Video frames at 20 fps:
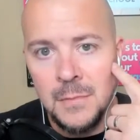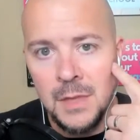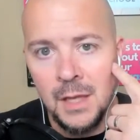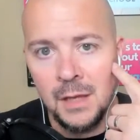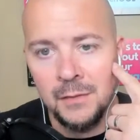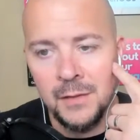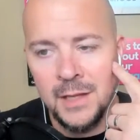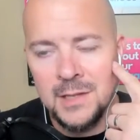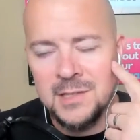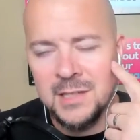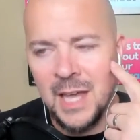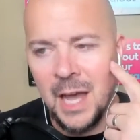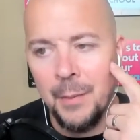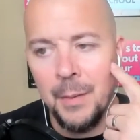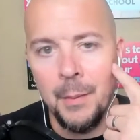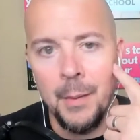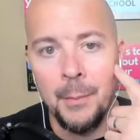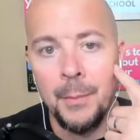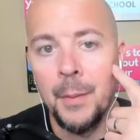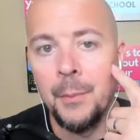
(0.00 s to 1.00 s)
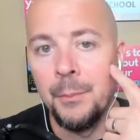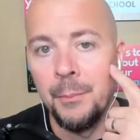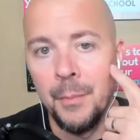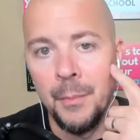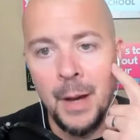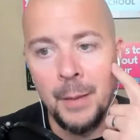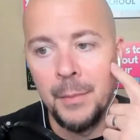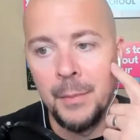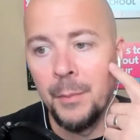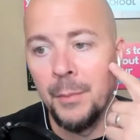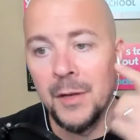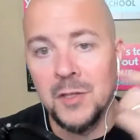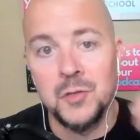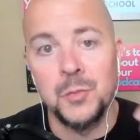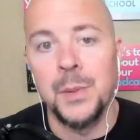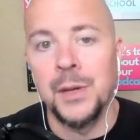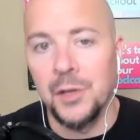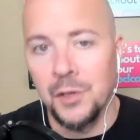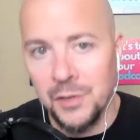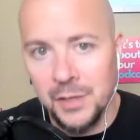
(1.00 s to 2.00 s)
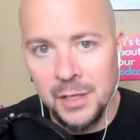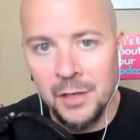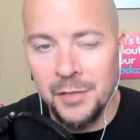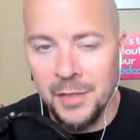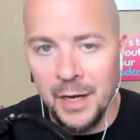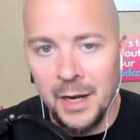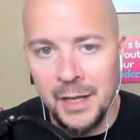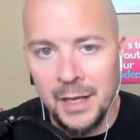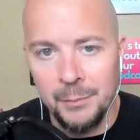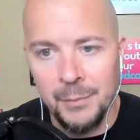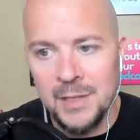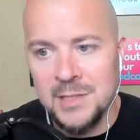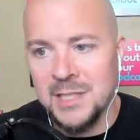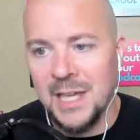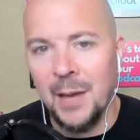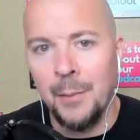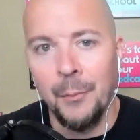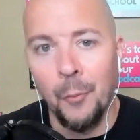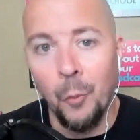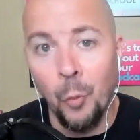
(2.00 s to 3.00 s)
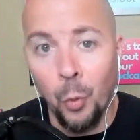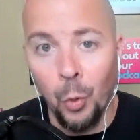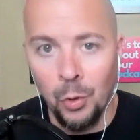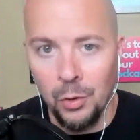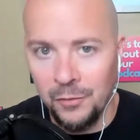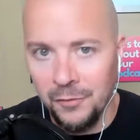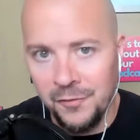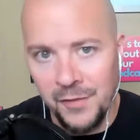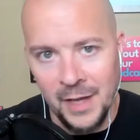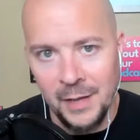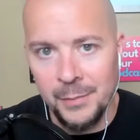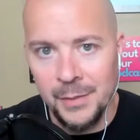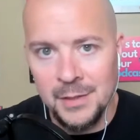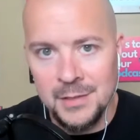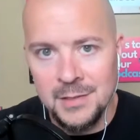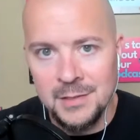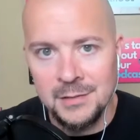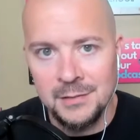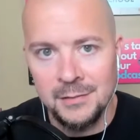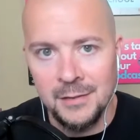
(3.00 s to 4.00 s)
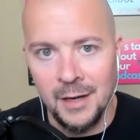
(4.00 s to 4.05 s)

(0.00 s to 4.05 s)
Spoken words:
and let's say I'm a much bigger deal than I am. Let's say I'm world famous.